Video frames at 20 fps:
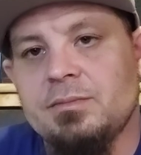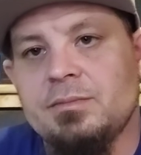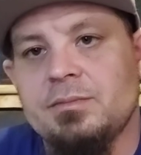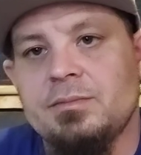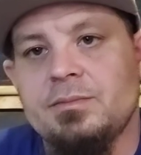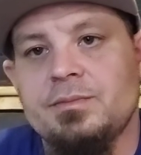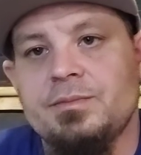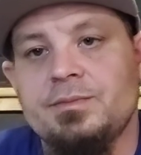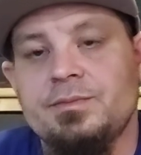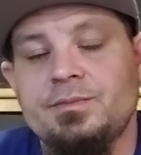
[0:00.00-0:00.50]

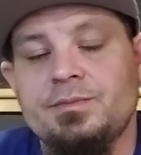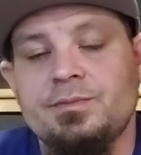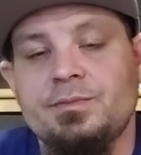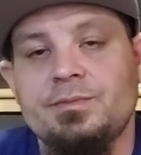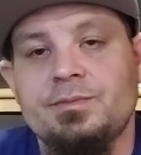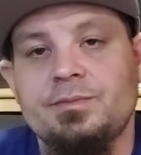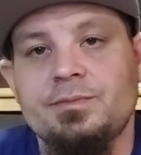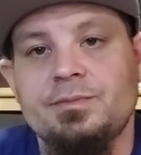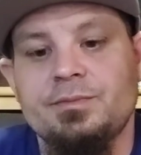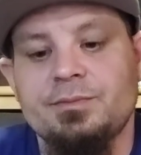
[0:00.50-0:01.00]

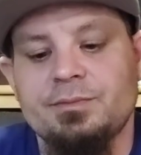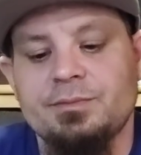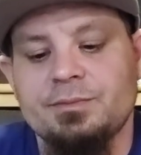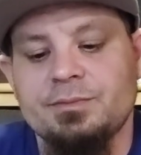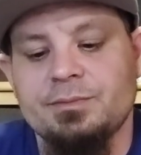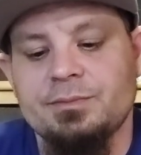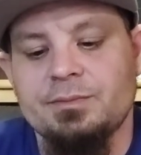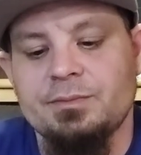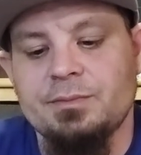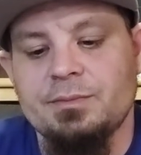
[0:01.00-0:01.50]

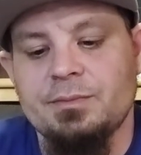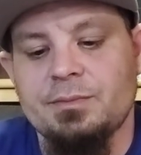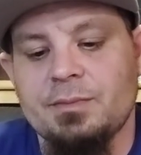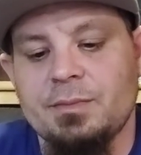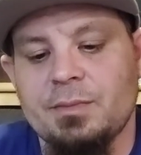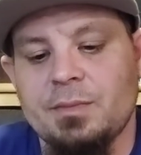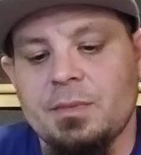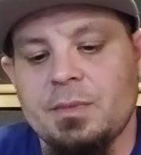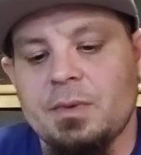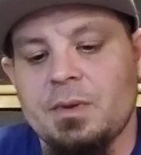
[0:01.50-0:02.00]

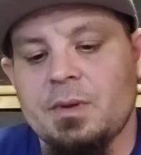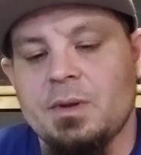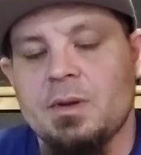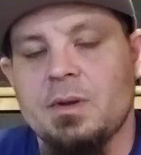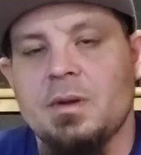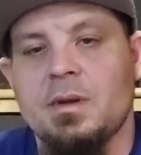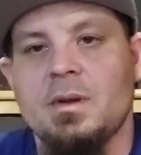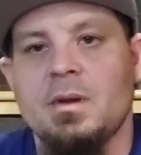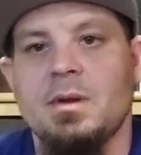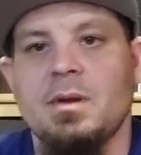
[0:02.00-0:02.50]

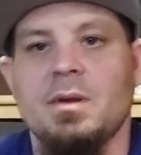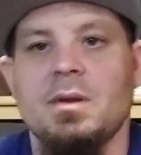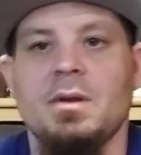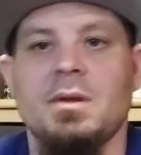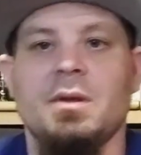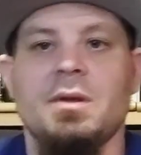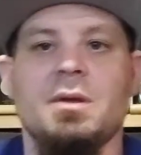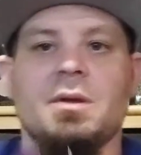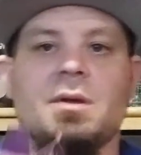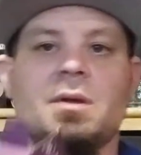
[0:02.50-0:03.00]

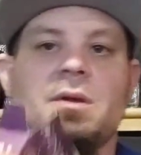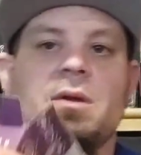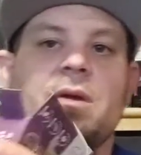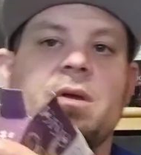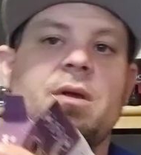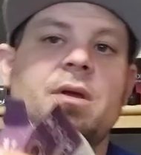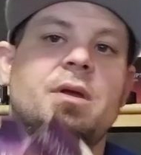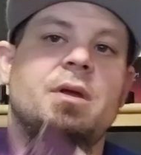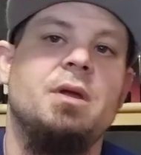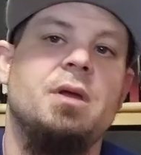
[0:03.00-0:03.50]

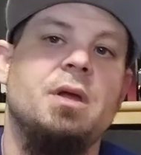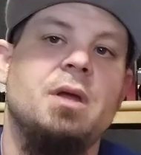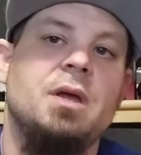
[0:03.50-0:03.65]
Nobody speaks.